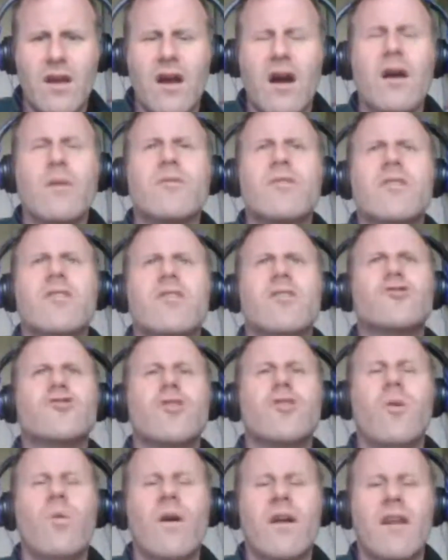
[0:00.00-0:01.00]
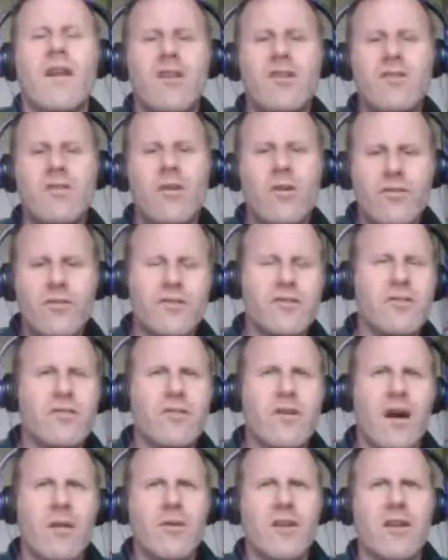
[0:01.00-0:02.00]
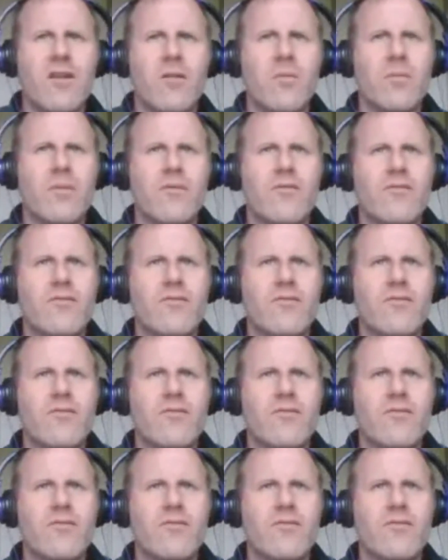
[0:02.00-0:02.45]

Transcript: I was in, do you know what? Another new comedy club.